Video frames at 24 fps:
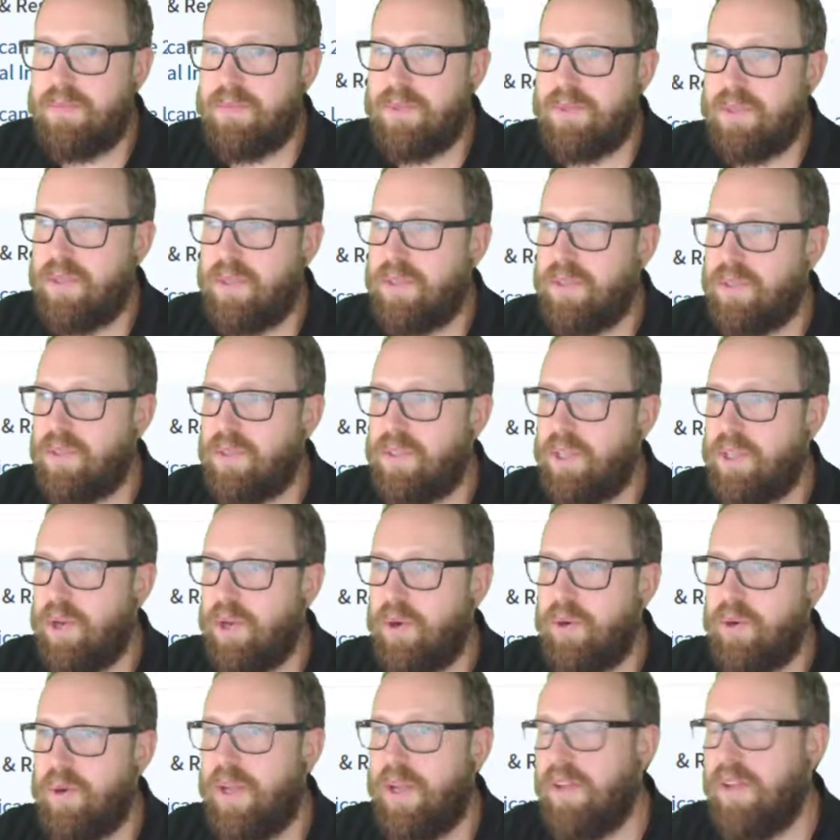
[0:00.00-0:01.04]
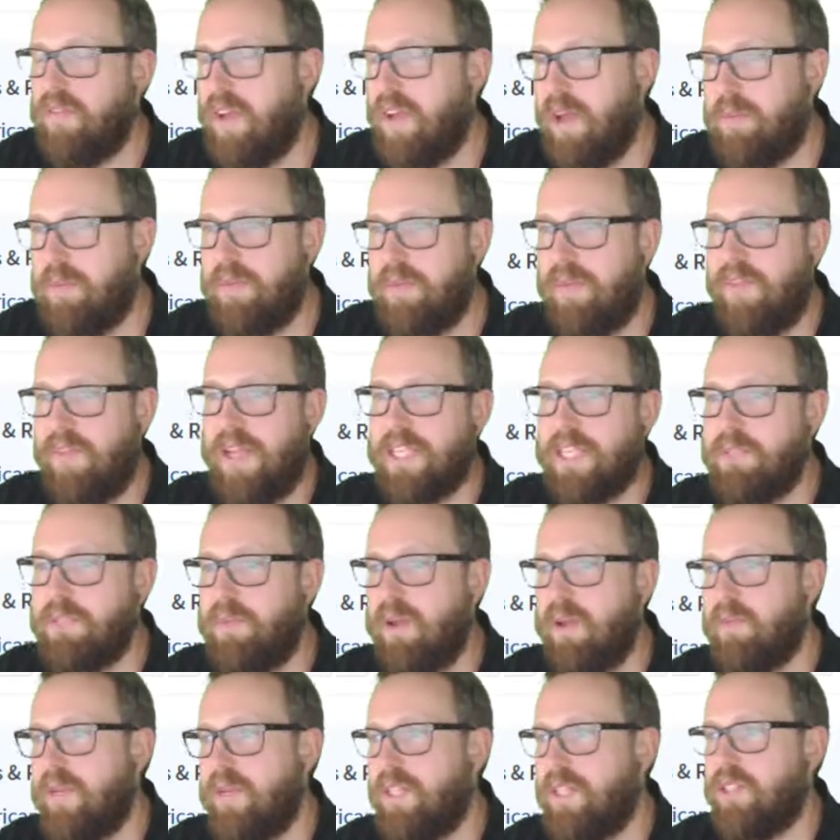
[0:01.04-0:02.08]
So if that's my
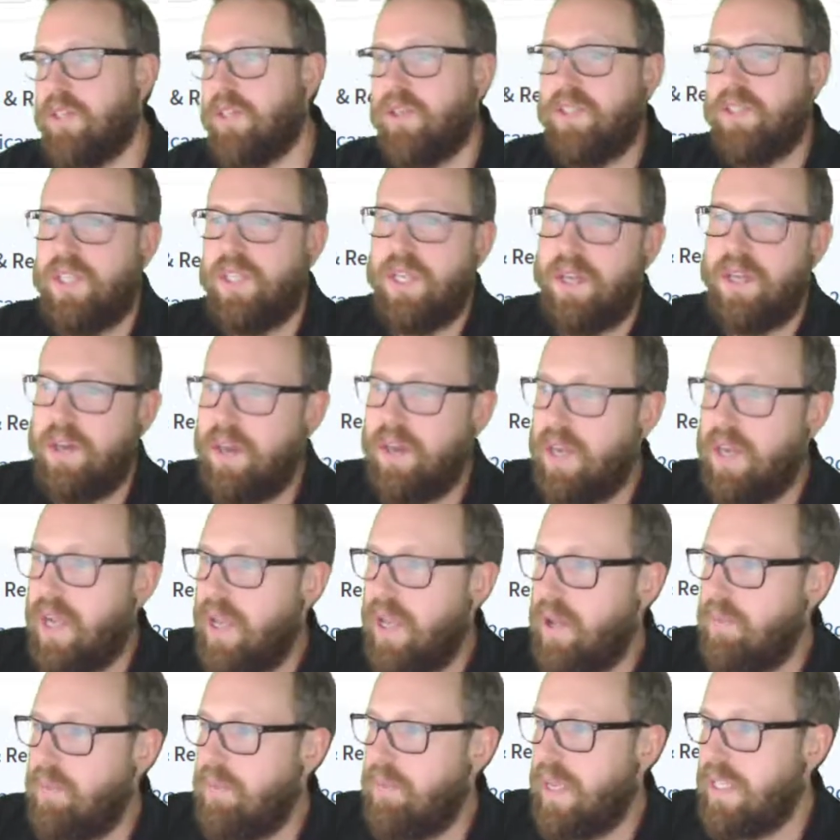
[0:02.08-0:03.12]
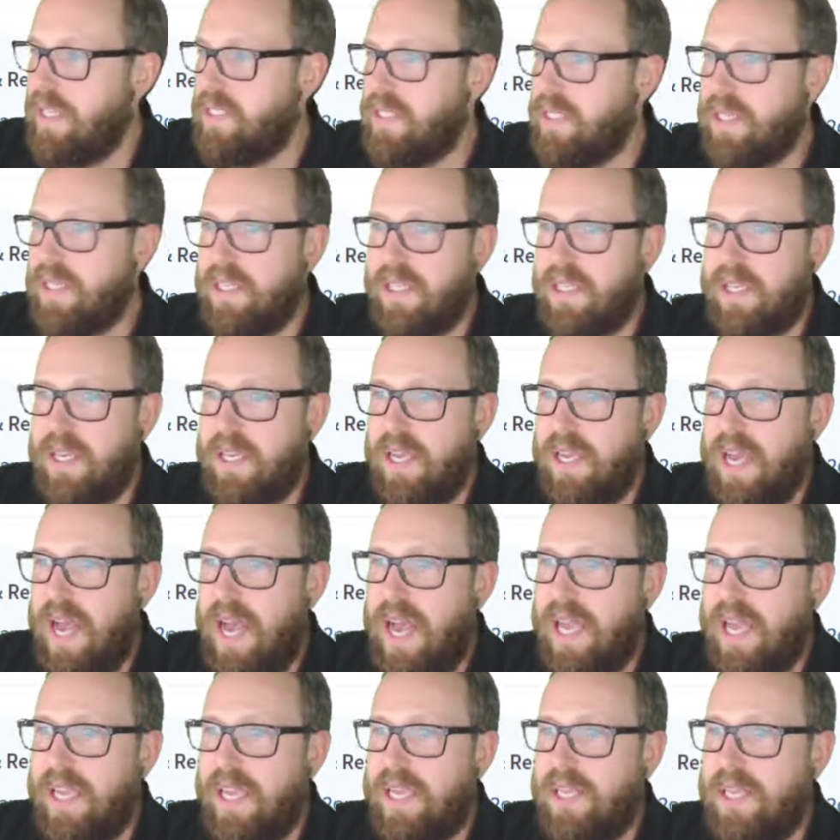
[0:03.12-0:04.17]
research here, basically I
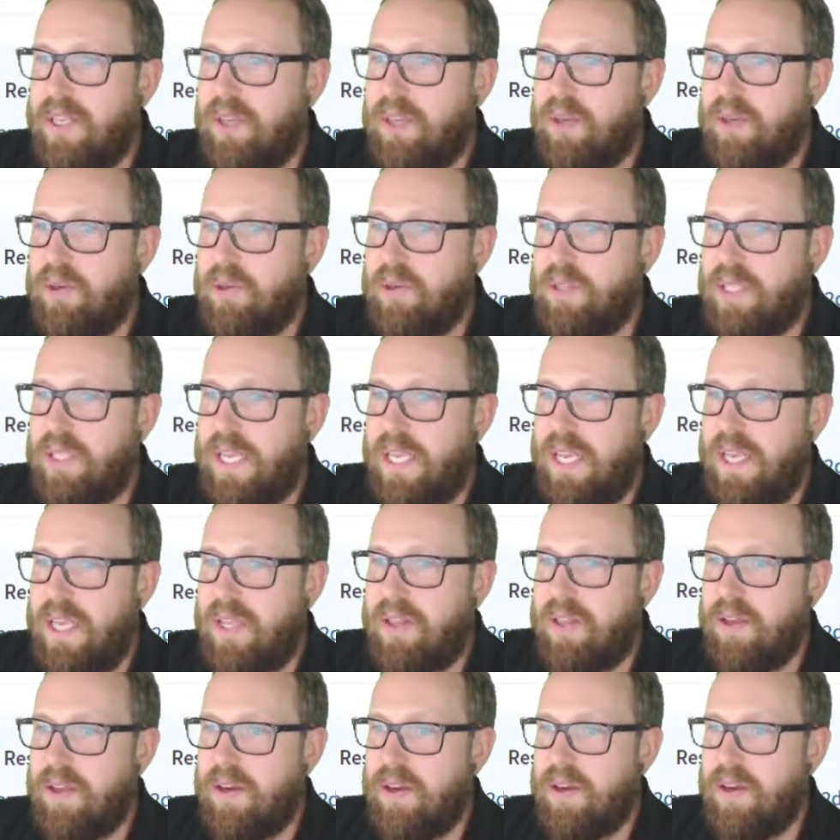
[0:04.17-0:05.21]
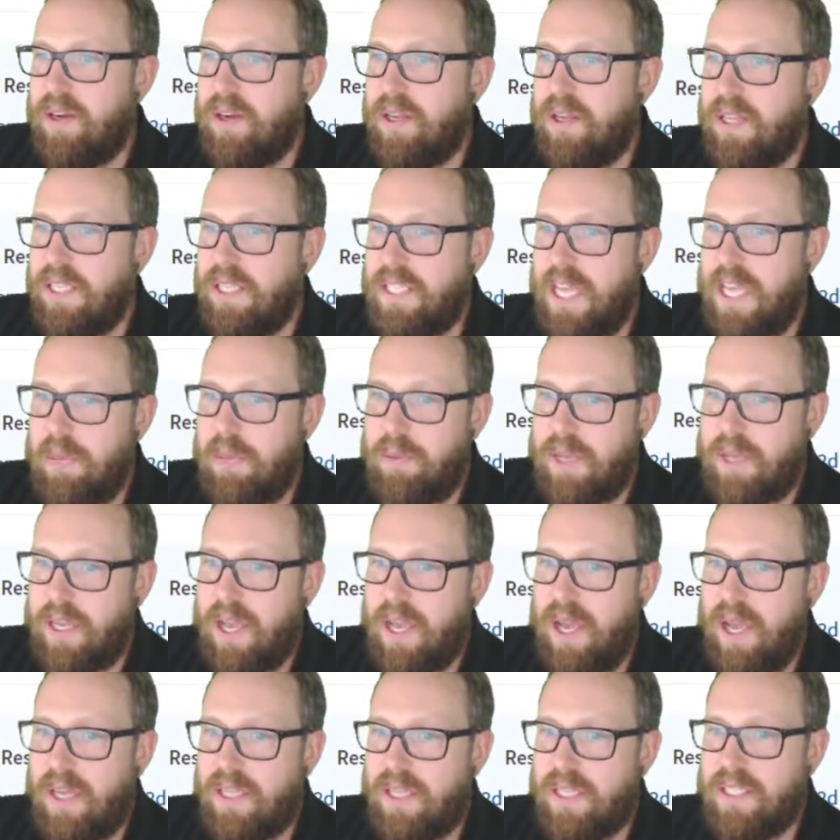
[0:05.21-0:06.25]
can use either the table of
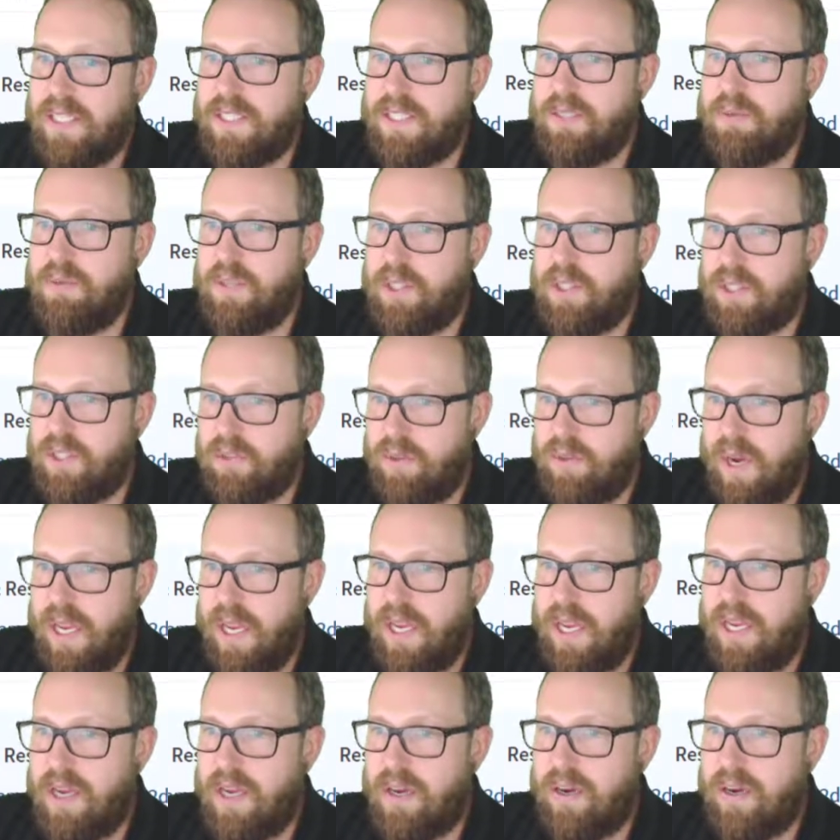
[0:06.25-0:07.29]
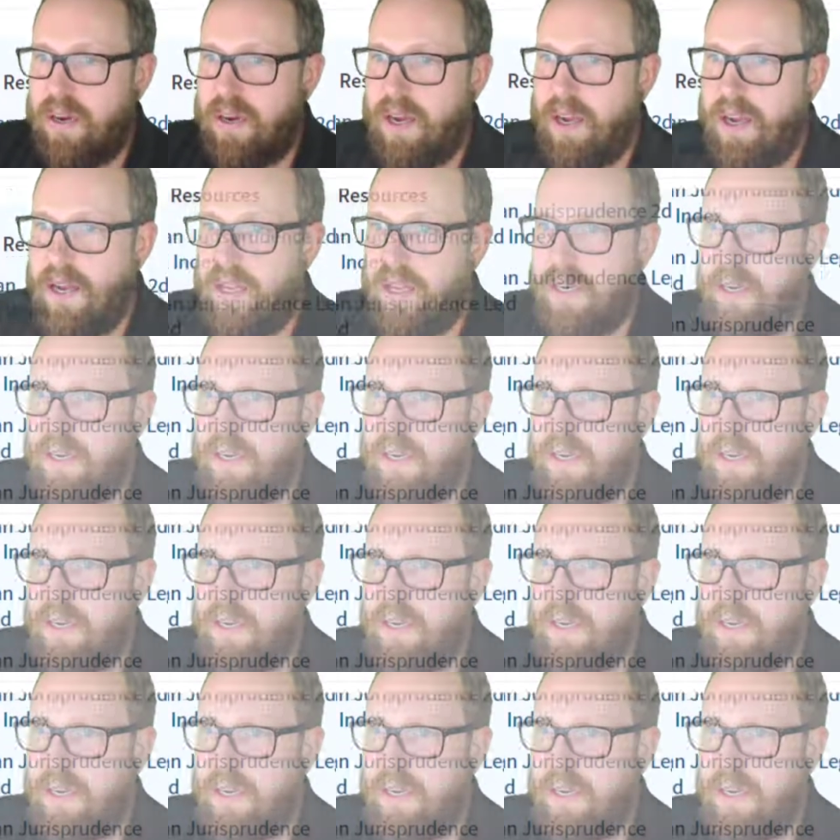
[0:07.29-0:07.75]
contents, which is right here on